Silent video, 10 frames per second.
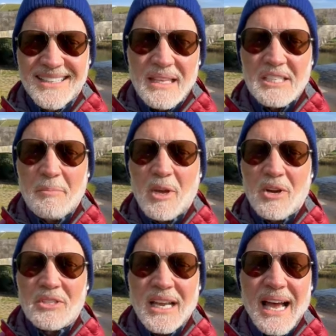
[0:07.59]
This is
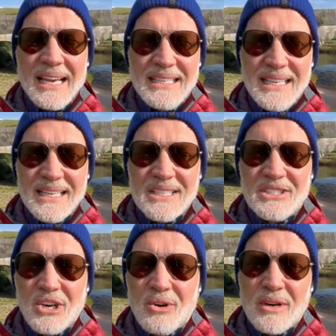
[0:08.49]
because ideas
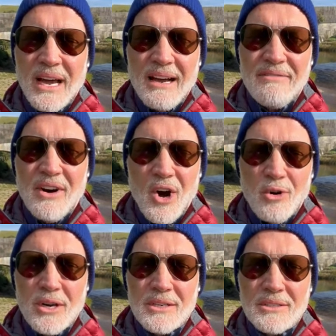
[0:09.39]
don't have
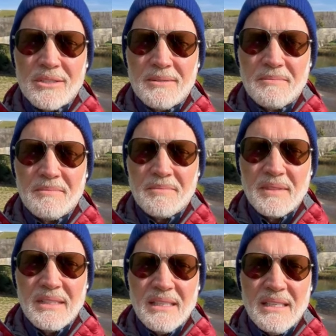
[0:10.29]
owners.
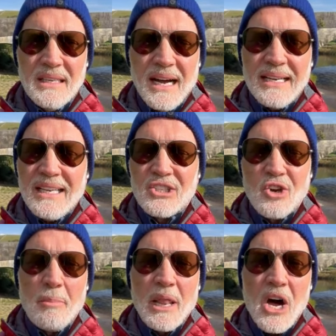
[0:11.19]
Ideas
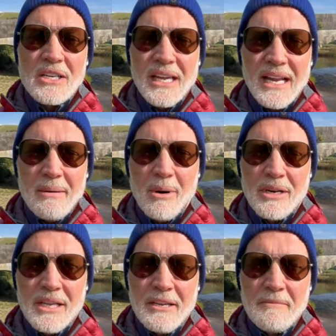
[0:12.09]
don't belong to anybody.